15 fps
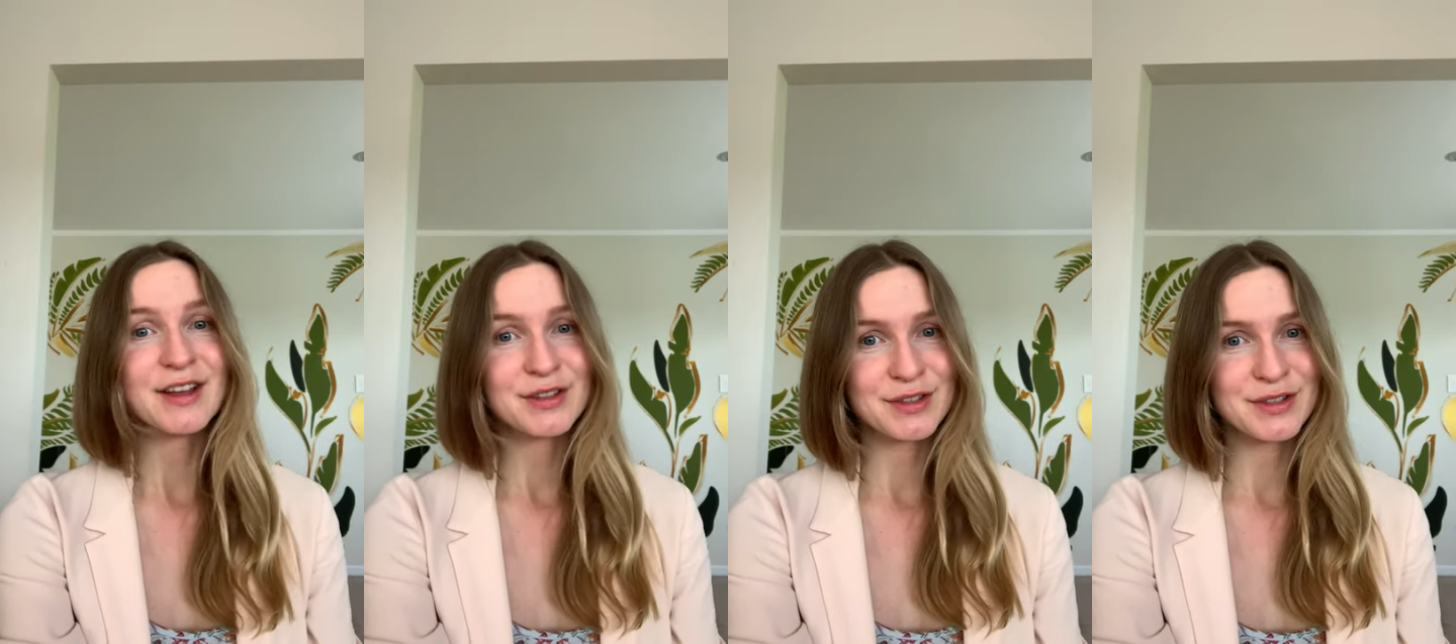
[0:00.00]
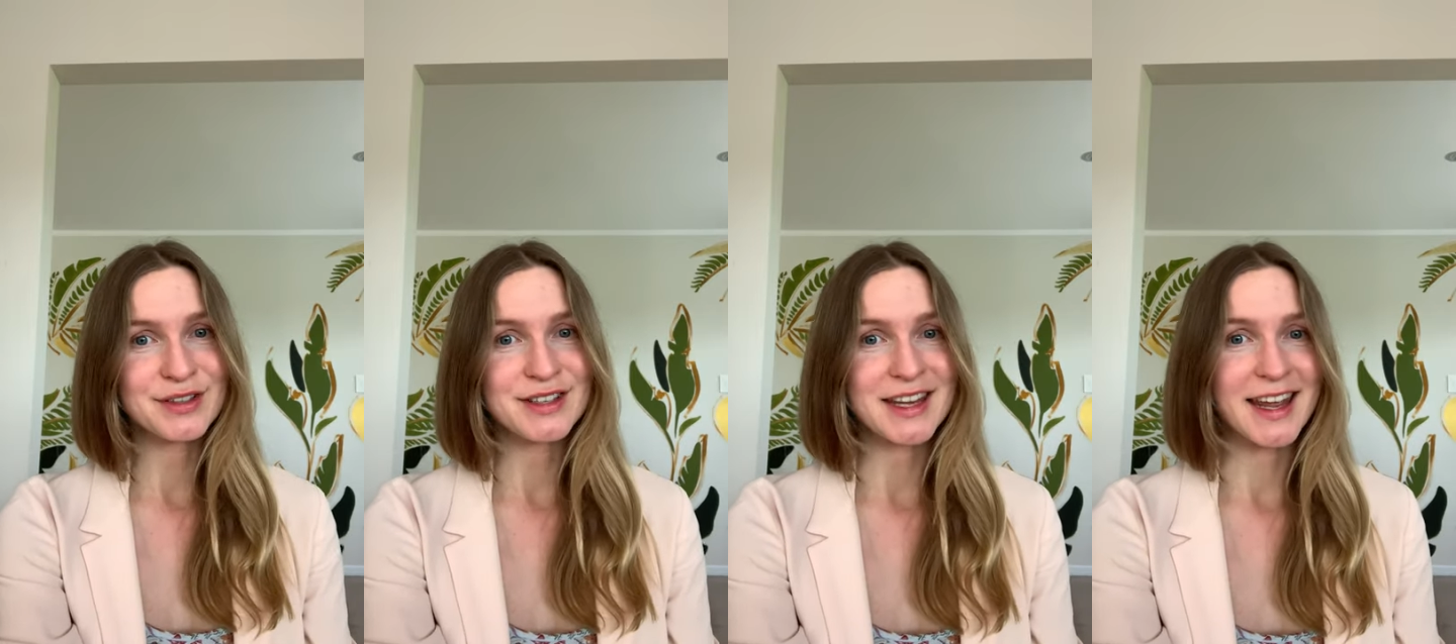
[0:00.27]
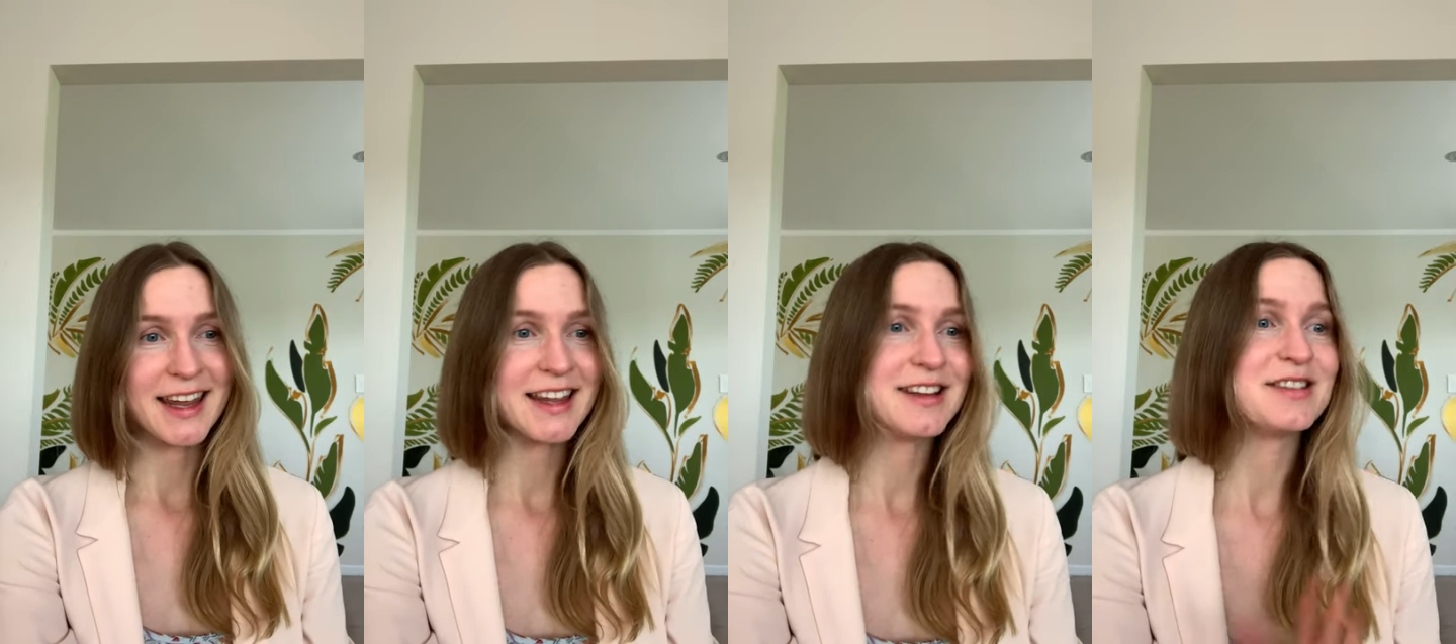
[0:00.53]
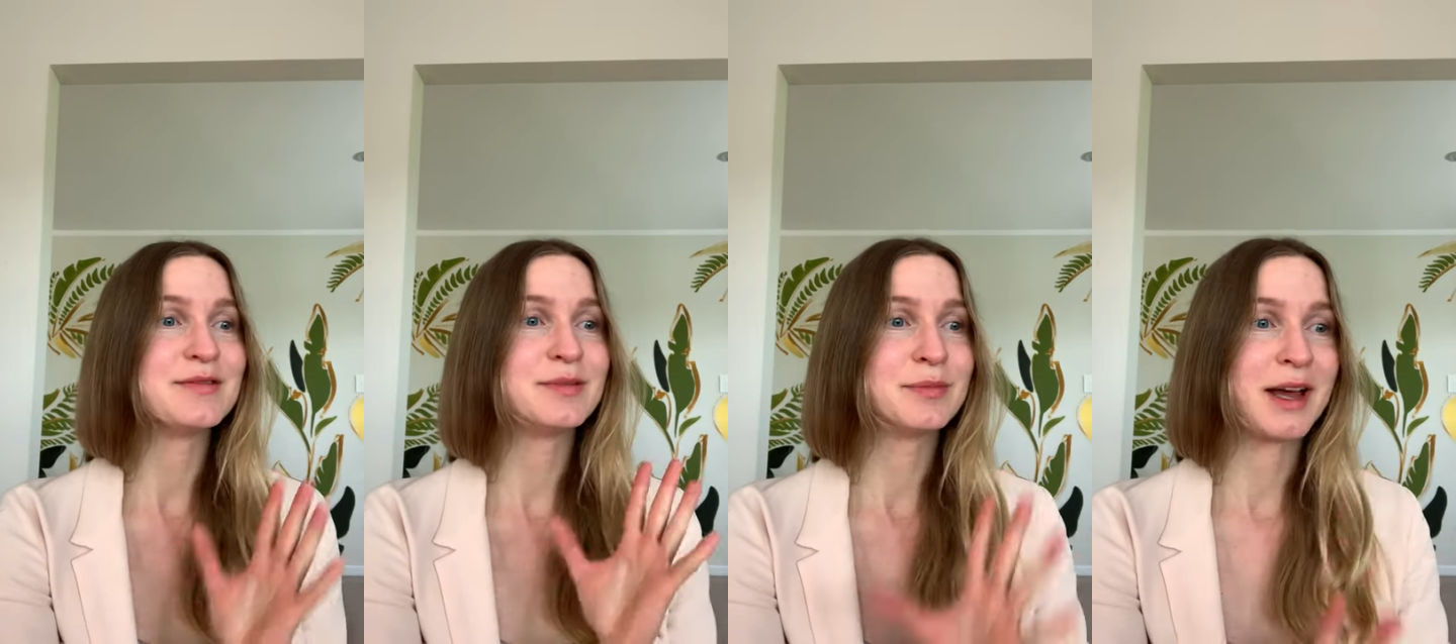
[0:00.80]

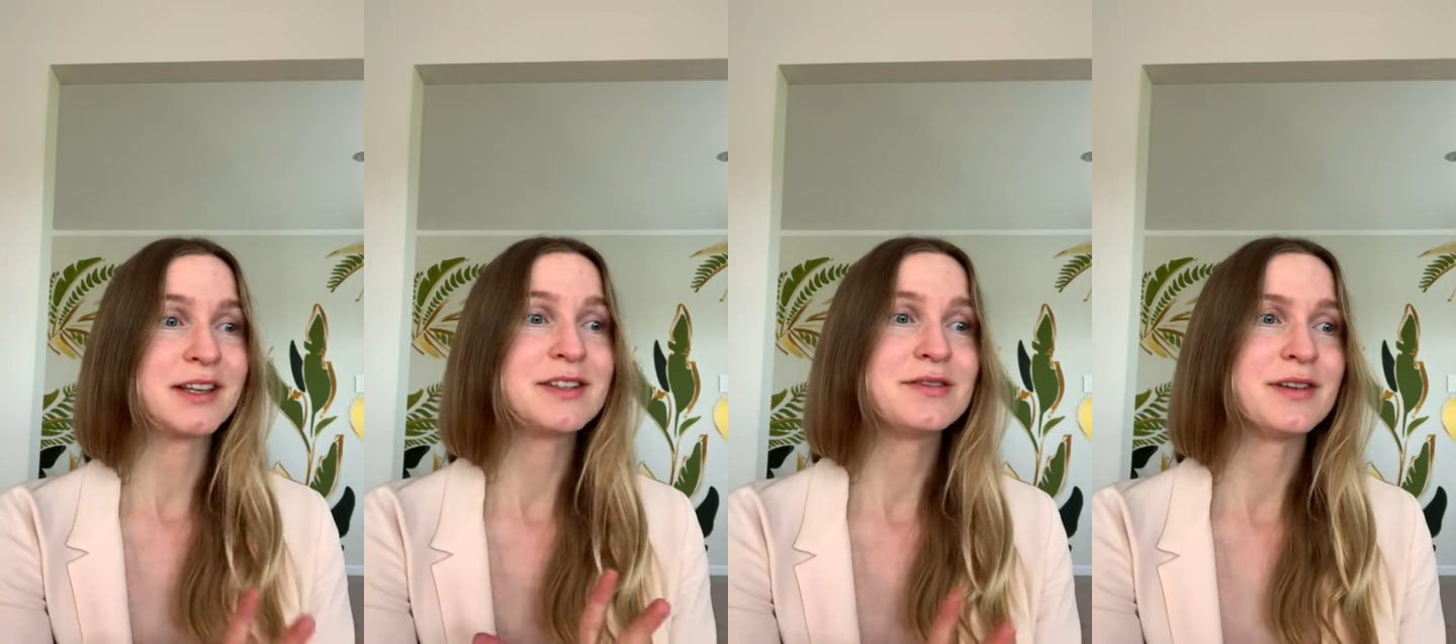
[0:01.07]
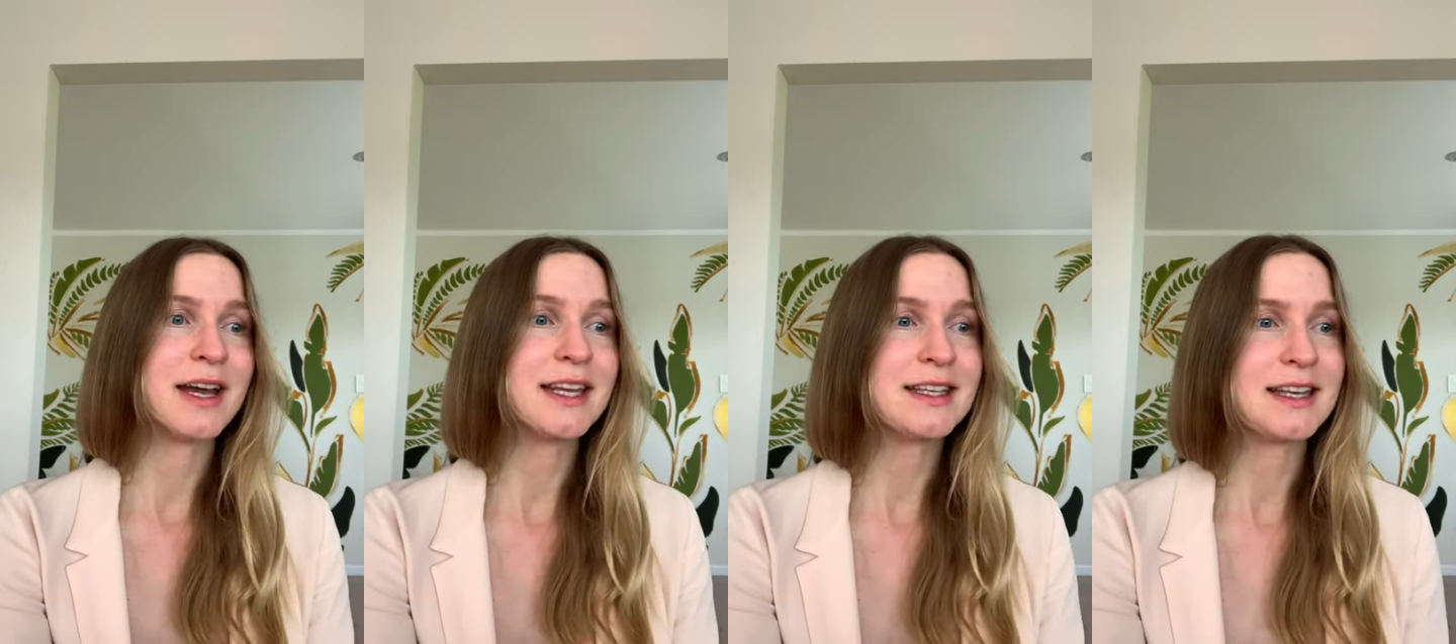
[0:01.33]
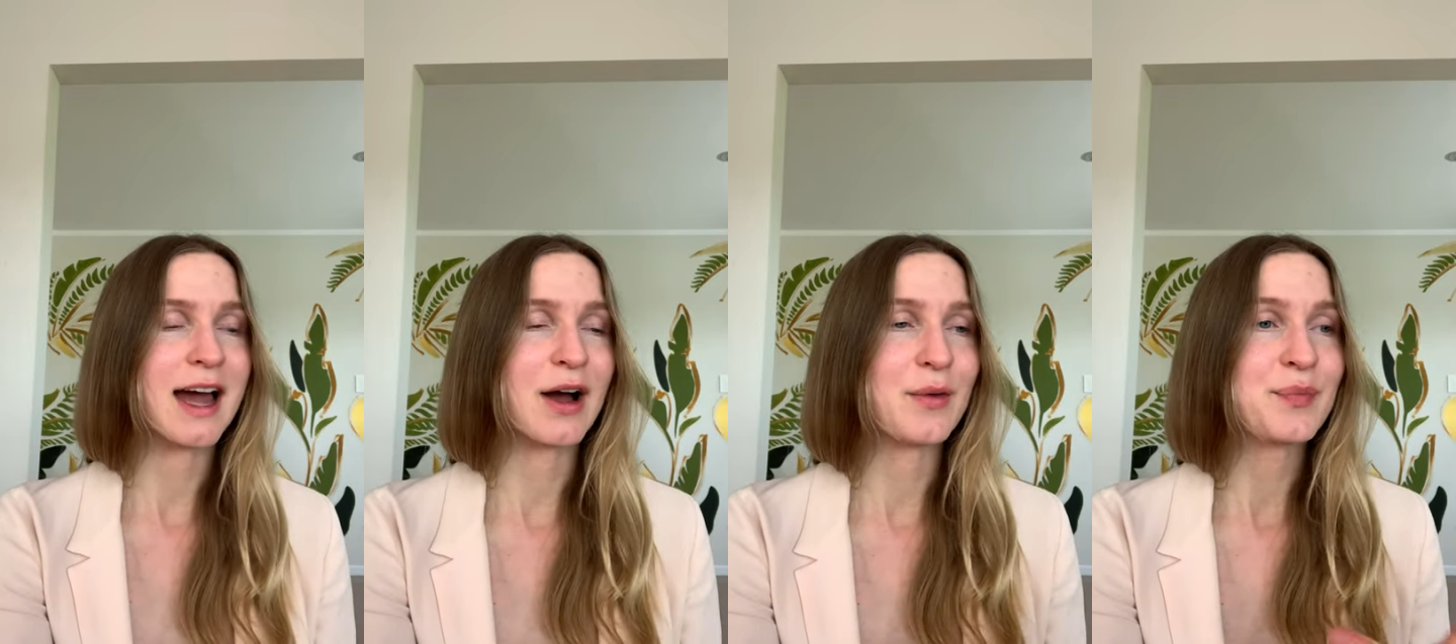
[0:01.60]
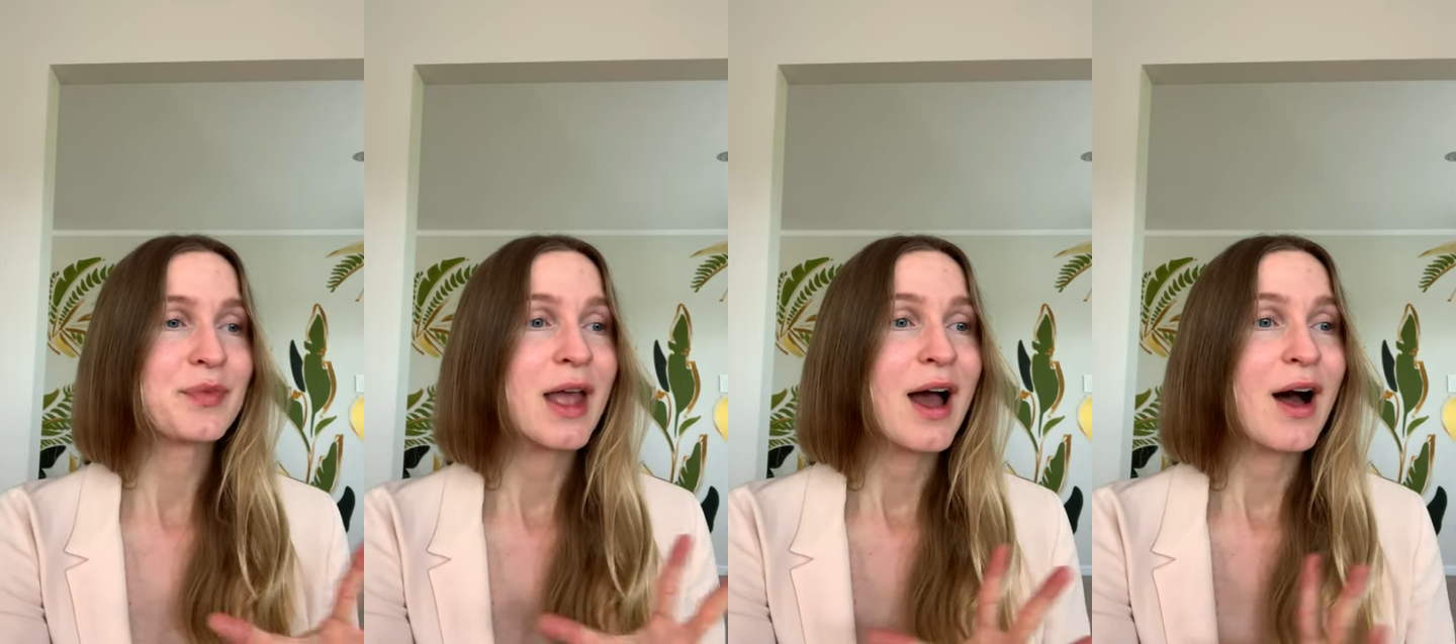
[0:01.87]
today better right now